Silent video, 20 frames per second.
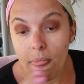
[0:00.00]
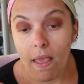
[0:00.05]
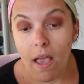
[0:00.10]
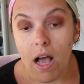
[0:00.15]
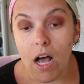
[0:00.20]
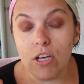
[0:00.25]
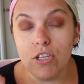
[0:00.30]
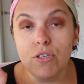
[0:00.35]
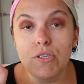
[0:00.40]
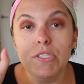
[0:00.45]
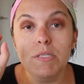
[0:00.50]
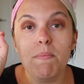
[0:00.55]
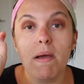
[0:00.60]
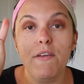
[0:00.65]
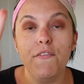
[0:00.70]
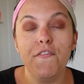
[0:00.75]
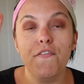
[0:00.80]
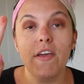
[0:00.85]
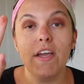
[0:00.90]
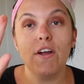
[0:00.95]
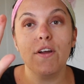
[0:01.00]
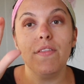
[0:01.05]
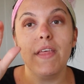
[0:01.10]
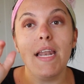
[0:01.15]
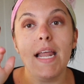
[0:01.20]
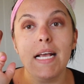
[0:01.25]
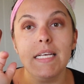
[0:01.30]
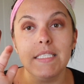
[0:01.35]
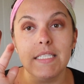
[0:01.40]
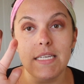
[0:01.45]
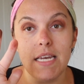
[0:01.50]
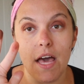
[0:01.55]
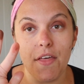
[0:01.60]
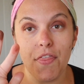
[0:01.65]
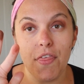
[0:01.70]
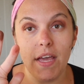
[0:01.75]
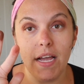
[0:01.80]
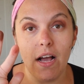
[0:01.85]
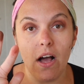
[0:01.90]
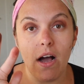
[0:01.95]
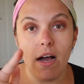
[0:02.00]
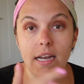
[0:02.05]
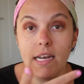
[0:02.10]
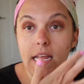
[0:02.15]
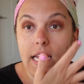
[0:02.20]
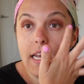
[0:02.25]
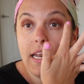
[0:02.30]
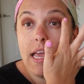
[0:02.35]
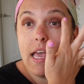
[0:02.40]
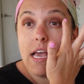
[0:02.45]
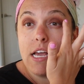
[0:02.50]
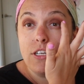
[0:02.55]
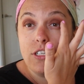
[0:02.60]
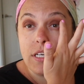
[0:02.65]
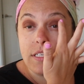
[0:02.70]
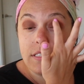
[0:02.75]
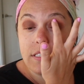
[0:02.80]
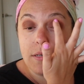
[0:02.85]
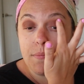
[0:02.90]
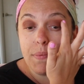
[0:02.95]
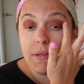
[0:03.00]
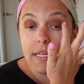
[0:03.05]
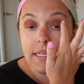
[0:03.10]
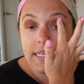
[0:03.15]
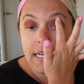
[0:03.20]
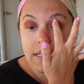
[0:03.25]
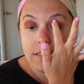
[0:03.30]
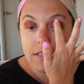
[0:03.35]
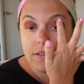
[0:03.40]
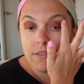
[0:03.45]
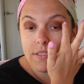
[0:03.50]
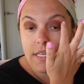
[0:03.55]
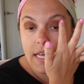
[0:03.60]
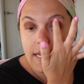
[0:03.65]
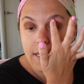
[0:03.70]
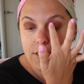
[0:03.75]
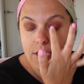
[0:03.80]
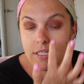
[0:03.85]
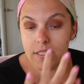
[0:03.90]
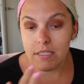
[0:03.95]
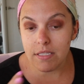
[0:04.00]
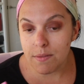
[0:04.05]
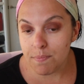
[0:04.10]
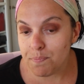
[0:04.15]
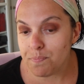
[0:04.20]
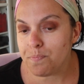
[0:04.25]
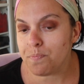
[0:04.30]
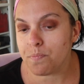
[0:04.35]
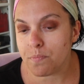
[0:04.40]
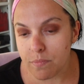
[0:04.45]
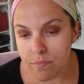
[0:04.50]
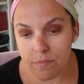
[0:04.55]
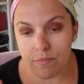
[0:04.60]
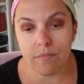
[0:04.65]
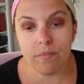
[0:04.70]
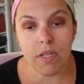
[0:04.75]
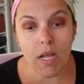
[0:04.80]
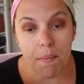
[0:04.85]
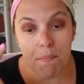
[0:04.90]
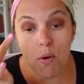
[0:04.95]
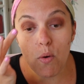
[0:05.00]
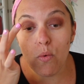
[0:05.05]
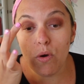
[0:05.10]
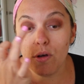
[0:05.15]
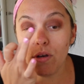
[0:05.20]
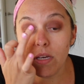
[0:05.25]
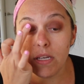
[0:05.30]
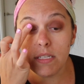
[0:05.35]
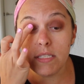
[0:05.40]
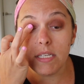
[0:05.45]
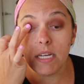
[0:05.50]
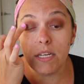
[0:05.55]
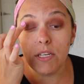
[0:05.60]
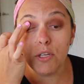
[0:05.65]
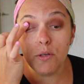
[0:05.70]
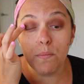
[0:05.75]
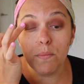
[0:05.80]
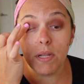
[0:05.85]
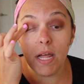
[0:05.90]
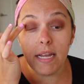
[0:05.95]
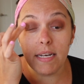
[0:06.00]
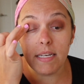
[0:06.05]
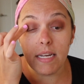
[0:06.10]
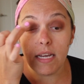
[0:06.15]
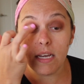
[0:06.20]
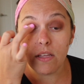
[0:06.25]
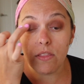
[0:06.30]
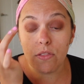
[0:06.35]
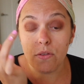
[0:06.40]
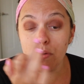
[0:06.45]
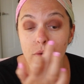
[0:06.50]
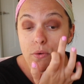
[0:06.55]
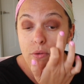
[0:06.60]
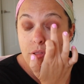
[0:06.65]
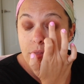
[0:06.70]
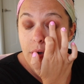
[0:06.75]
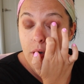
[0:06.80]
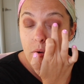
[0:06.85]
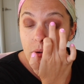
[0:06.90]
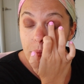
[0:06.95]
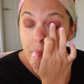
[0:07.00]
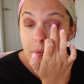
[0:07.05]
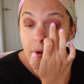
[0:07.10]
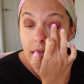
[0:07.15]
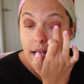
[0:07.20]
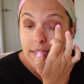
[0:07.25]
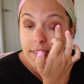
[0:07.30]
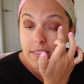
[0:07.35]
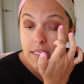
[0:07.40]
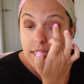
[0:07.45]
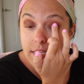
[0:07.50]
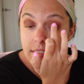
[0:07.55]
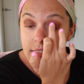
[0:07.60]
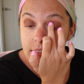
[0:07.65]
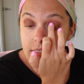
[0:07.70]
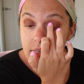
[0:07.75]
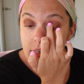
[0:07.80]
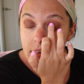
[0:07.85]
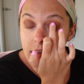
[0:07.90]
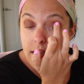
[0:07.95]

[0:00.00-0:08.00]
I'll use my finger that has nothing on it just to blend out those edges, but we'll continue blending through the whole process.